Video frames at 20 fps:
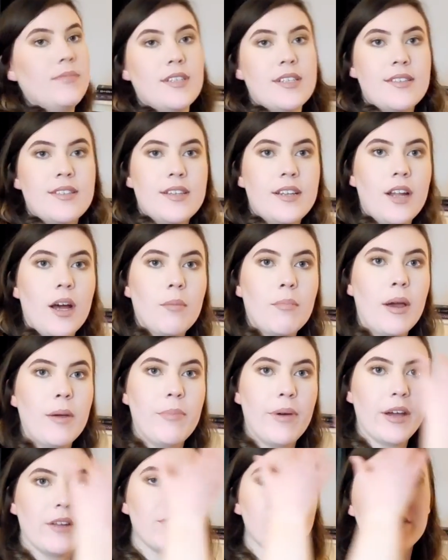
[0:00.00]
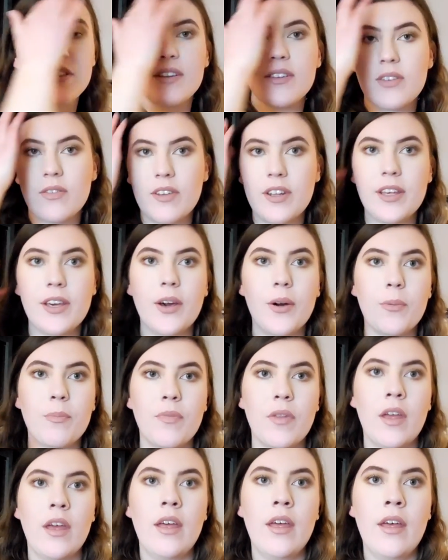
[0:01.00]
to sit on my bed for this
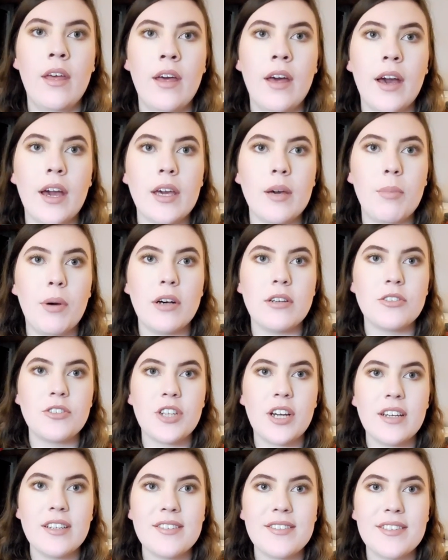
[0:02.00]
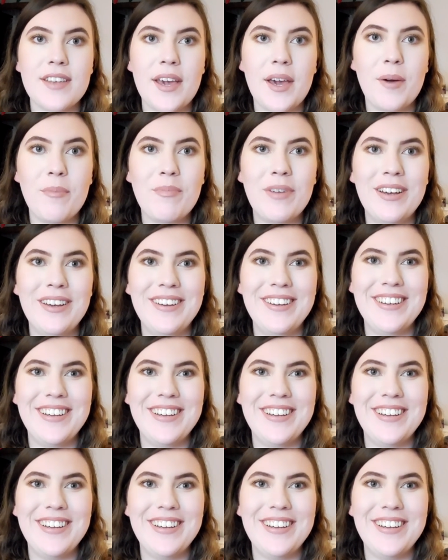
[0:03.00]
video. I apologize, Sam.